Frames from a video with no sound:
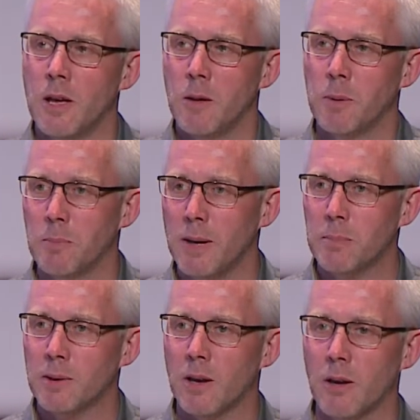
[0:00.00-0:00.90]
But
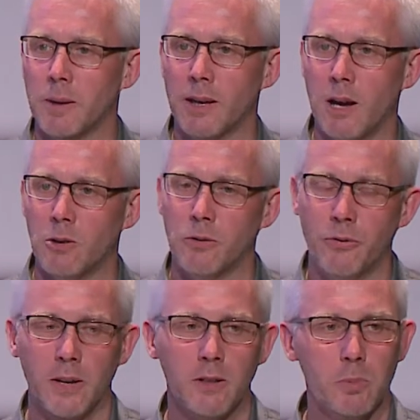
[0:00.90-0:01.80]
people coming out of
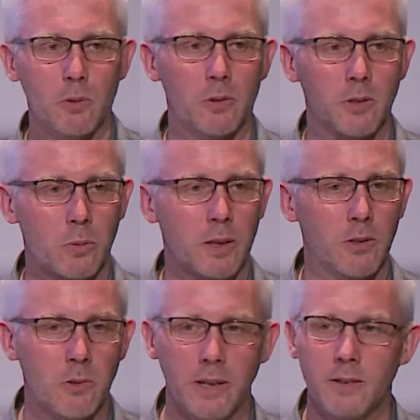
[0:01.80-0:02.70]
Facebook or Twitter
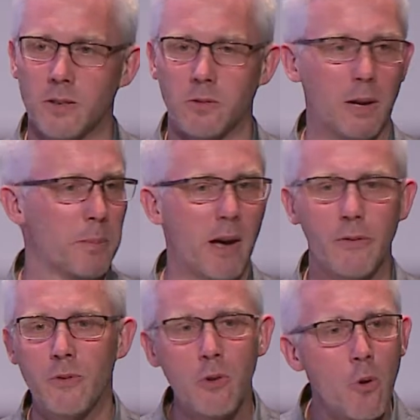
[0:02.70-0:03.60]
or Instagram have
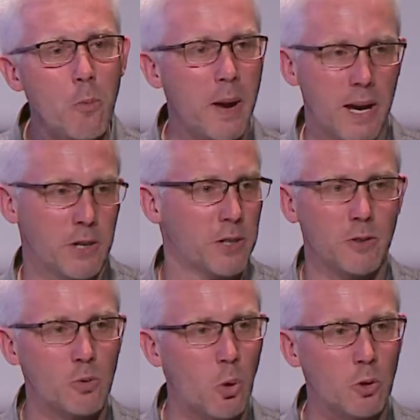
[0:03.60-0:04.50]
no
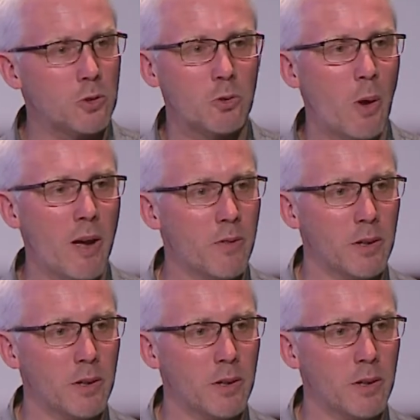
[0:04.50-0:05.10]
patience whatsoever.